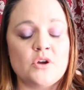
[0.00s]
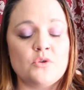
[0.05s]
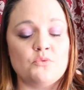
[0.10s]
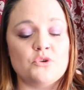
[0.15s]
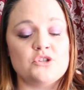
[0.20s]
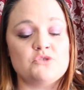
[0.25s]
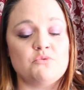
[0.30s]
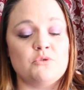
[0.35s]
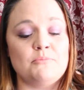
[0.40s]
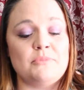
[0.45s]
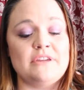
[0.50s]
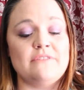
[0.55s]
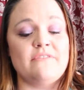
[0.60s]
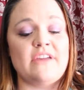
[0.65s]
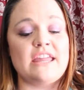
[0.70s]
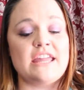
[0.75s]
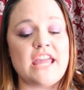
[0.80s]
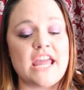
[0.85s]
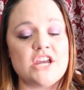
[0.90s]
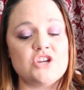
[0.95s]
which would be
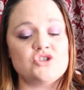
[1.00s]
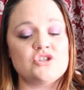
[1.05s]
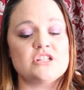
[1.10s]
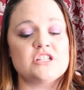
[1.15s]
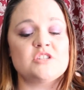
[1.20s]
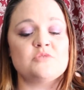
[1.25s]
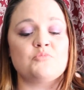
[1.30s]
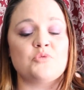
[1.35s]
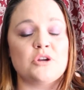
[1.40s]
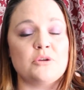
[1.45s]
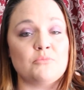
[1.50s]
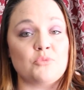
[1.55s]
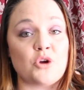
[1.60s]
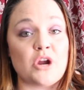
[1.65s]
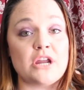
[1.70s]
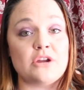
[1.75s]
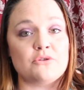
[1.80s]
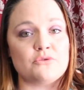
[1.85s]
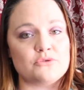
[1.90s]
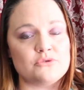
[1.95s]
vacations, spring
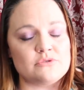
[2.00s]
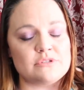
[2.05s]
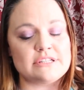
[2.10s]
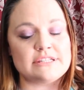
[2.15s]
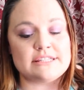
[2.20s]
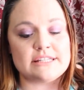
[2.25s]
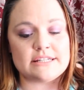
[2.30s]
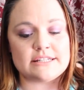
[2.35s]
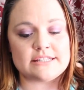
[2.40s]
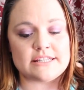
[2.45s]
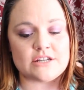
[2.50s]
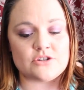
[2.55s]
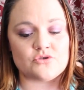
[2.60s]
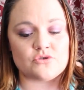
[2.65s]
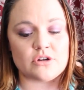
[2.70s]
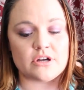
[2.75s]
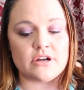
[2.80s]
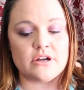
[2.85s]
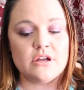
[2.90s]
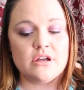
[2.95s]
break, cruises,
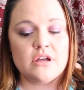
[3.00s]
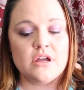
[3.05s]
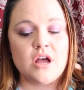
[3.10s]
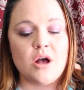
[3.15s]
etc.